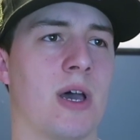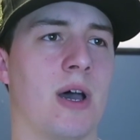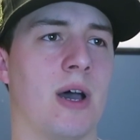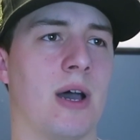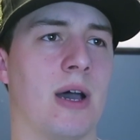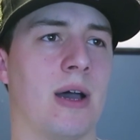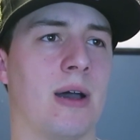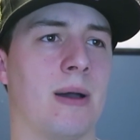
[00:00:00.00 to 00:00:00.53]

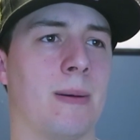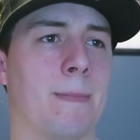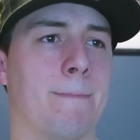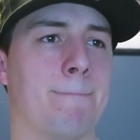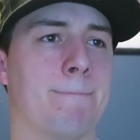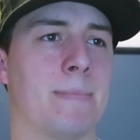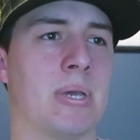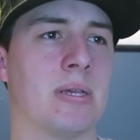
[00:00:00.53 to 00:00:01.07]

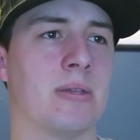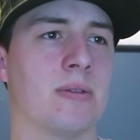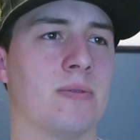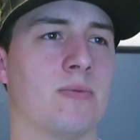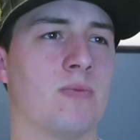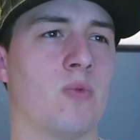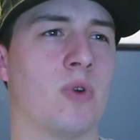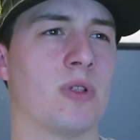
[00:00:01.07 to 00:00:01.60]

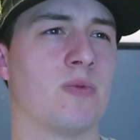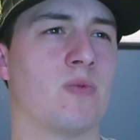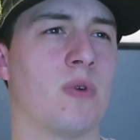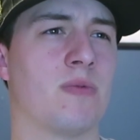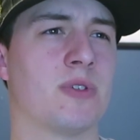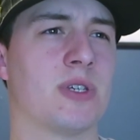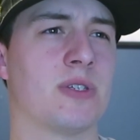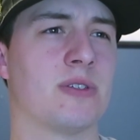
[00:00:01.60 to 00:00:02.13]
Um, what
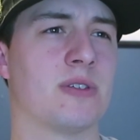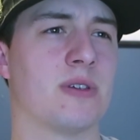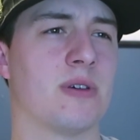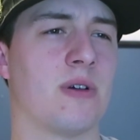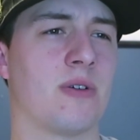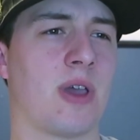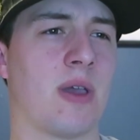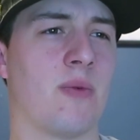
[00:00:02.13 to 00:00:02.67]
what was his?
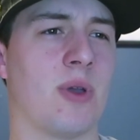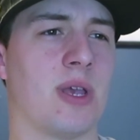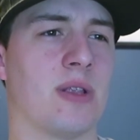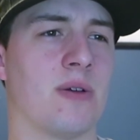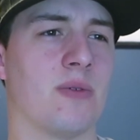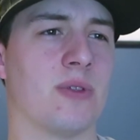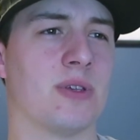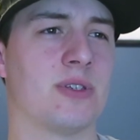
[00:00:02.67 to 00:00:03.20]
Okay, wait,
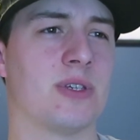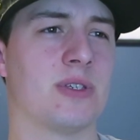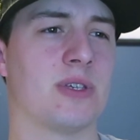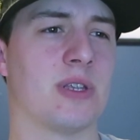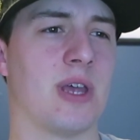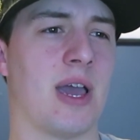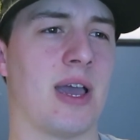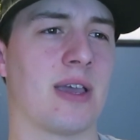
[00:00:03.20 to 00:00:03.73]
no, this
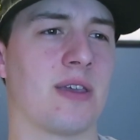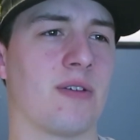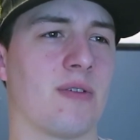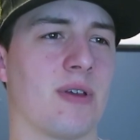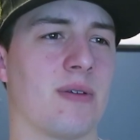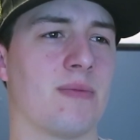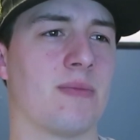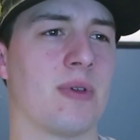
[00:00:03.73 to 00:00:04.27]
isn't
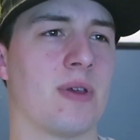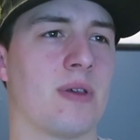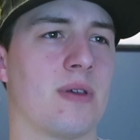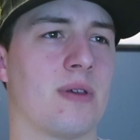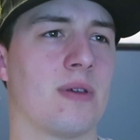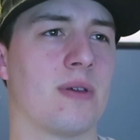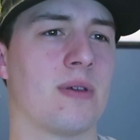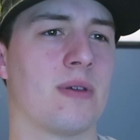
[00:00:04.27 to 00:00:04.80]
accurate.
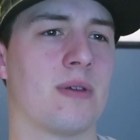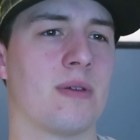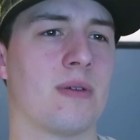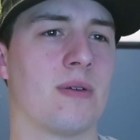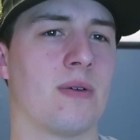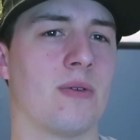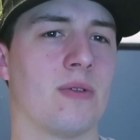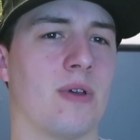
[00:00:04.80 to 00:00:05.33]

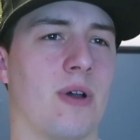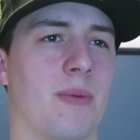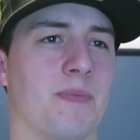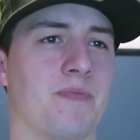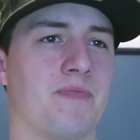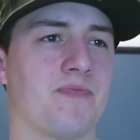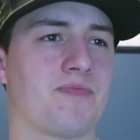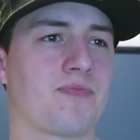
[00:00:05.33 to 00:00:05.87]
Hold
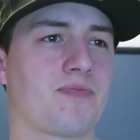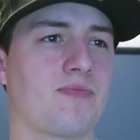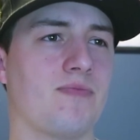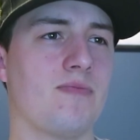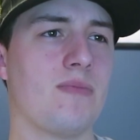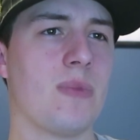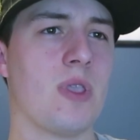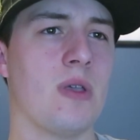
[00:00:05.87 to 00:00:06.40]
on.
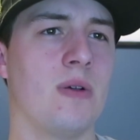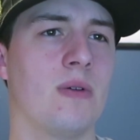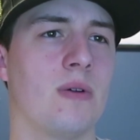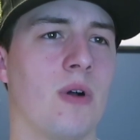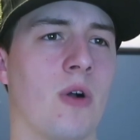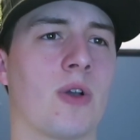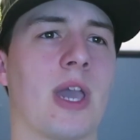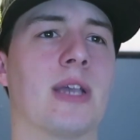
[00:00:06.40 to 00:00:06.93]

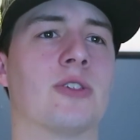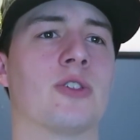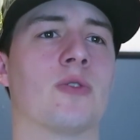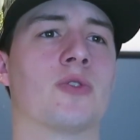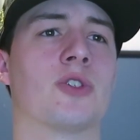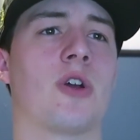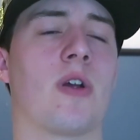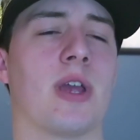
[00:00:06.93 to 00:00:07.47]
Okay,
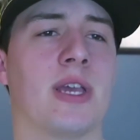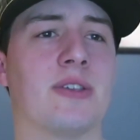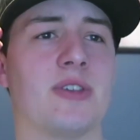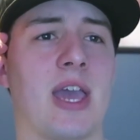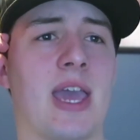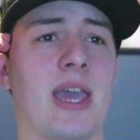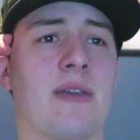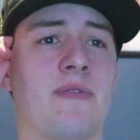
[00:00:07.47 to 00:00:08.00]
so sorry,
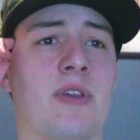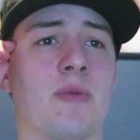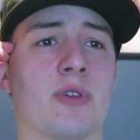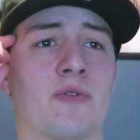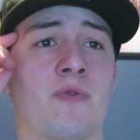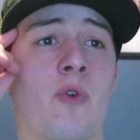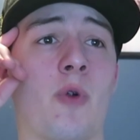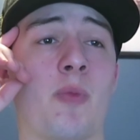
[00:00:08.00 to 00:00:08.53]
his AAV
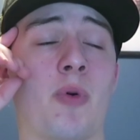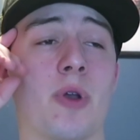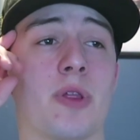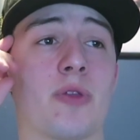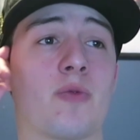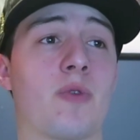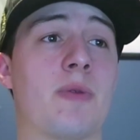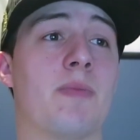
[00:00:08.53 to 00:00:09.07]
was
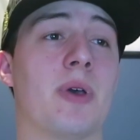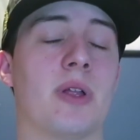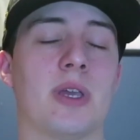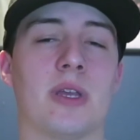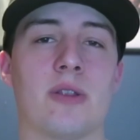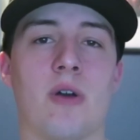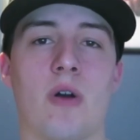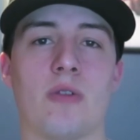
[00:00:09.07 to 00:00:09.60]
$4.3
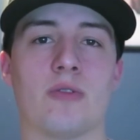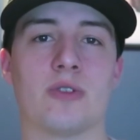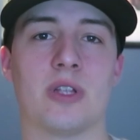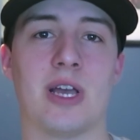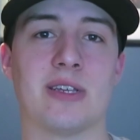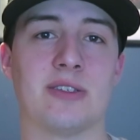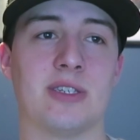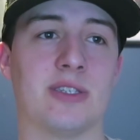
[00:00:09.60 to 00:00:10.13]
million
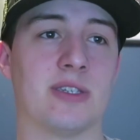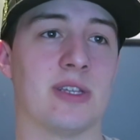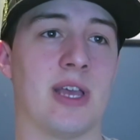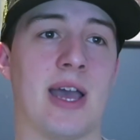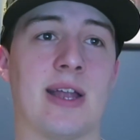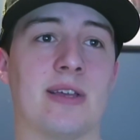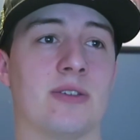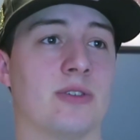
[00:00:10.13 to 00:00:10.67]
last season.
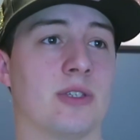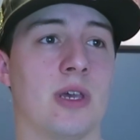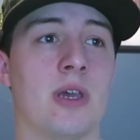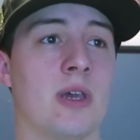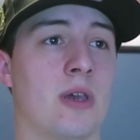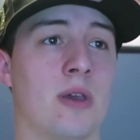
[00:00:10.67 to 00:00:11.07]
That is